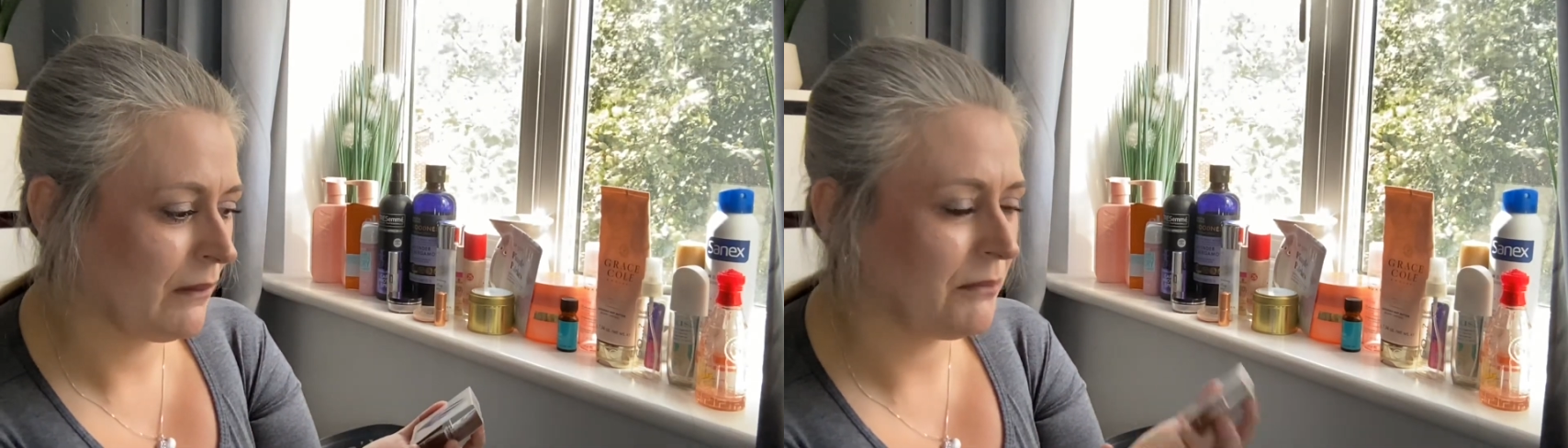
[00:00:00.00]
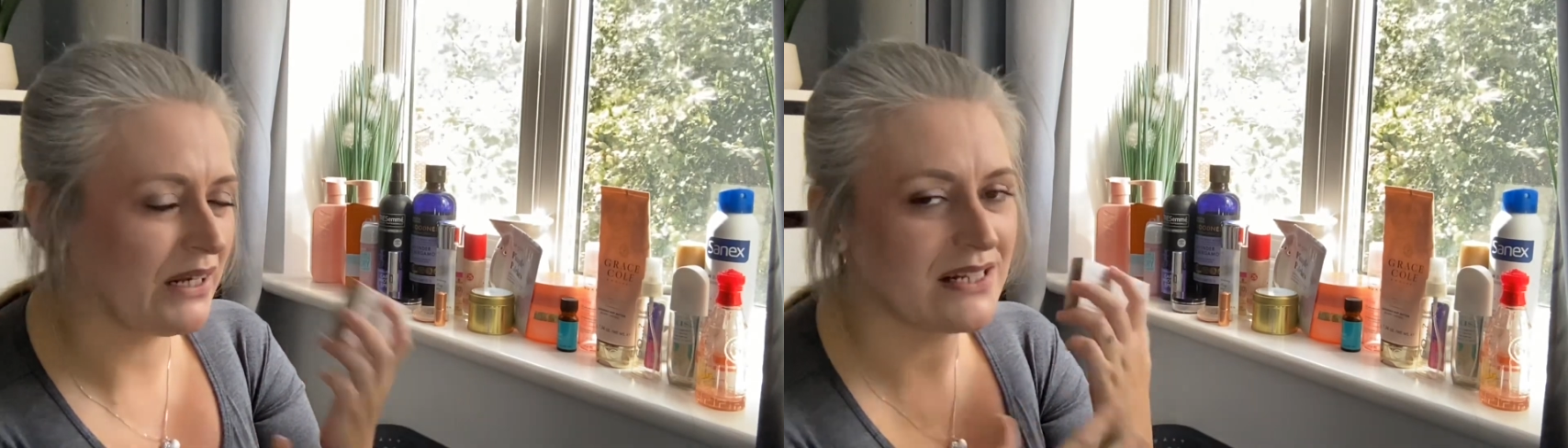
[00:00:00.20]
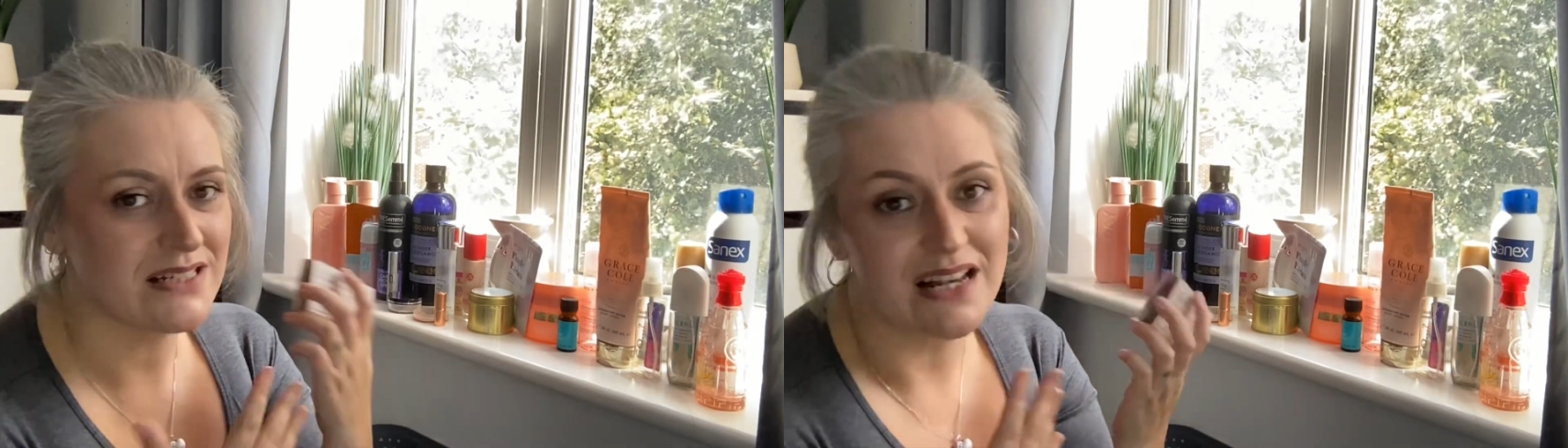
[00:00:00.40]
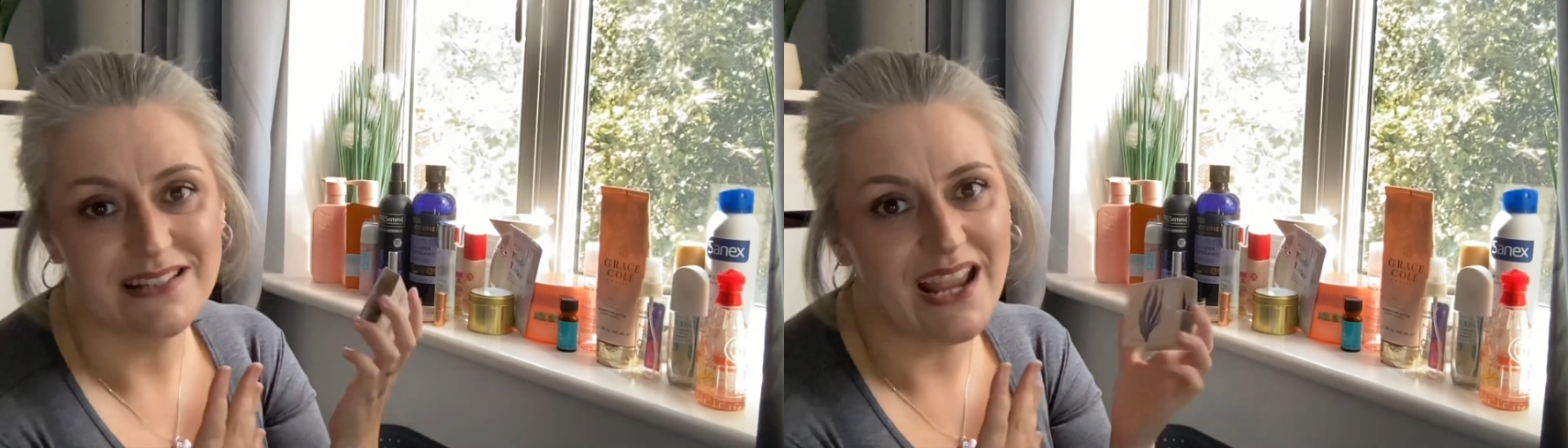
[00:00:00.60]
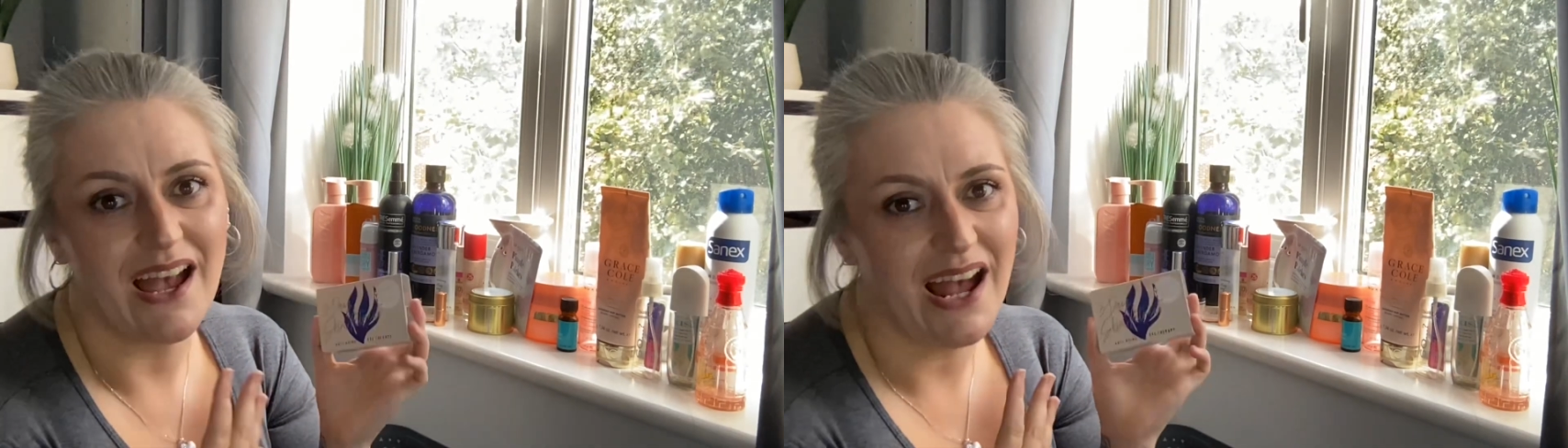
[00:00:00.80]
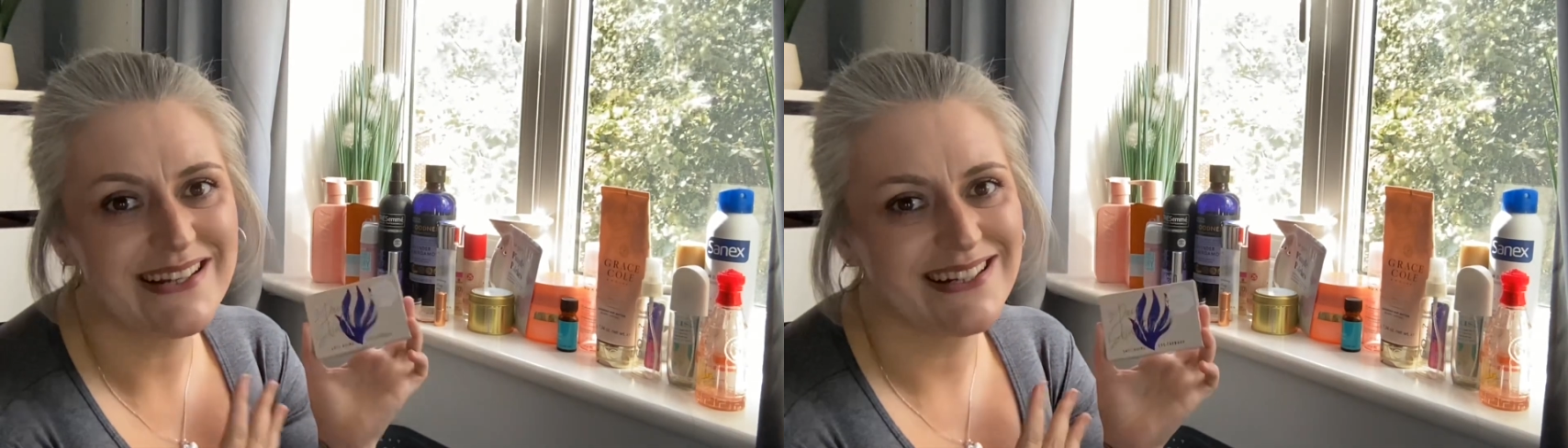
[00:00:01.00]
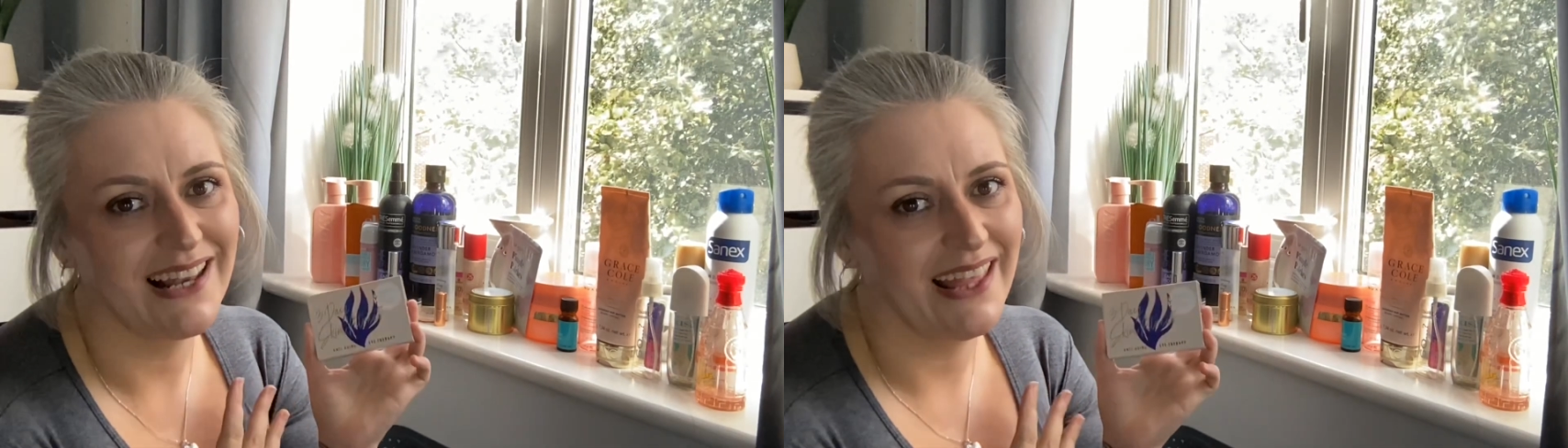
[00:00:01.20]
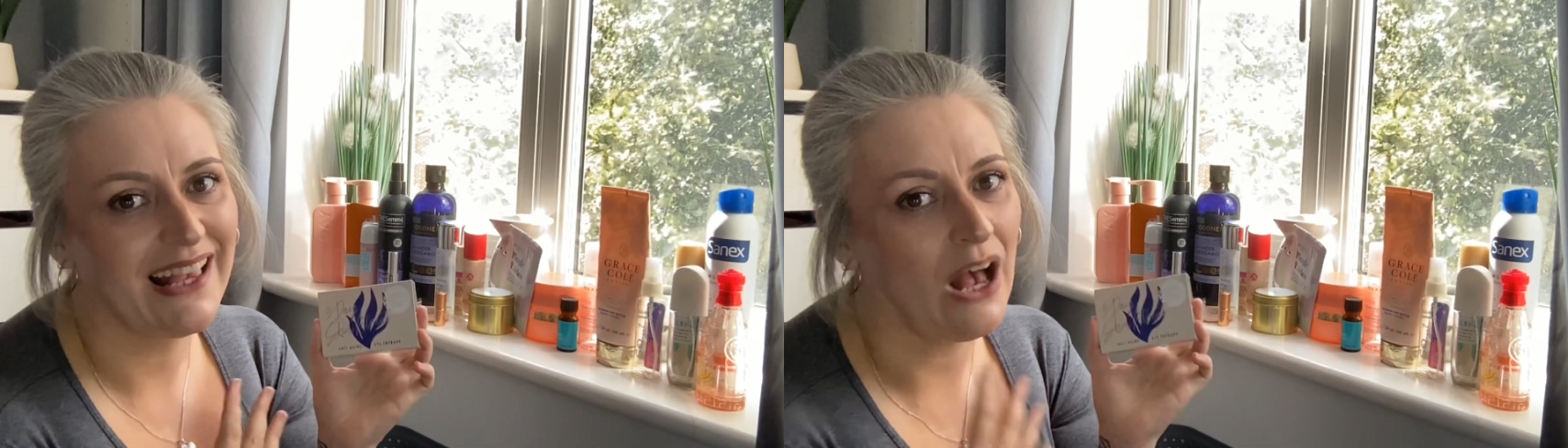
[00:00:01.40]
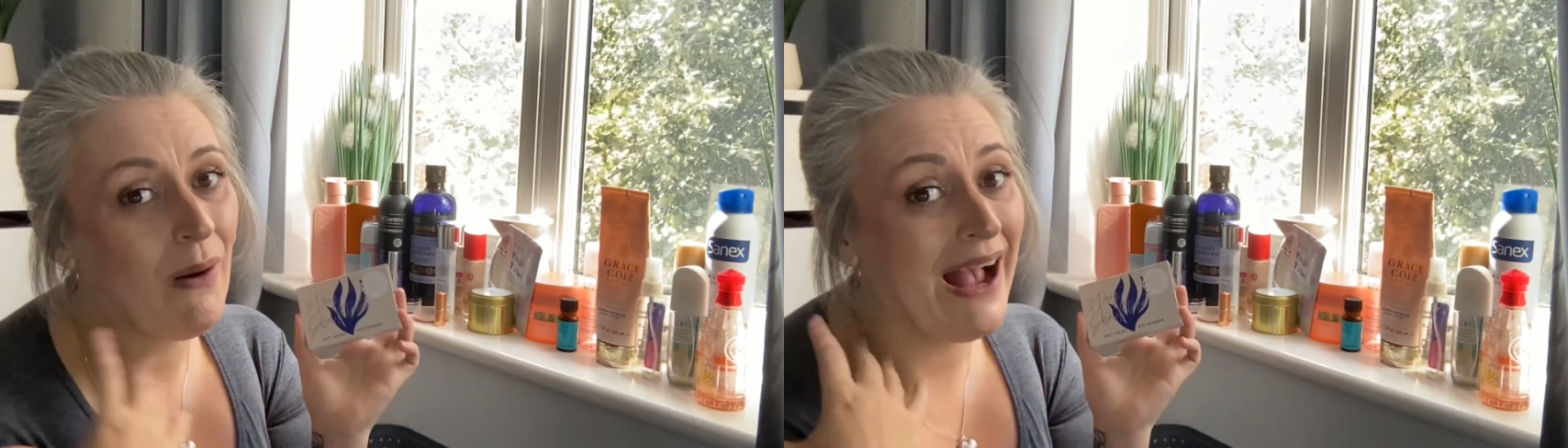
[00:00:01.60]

but I, I, yeah, I did like how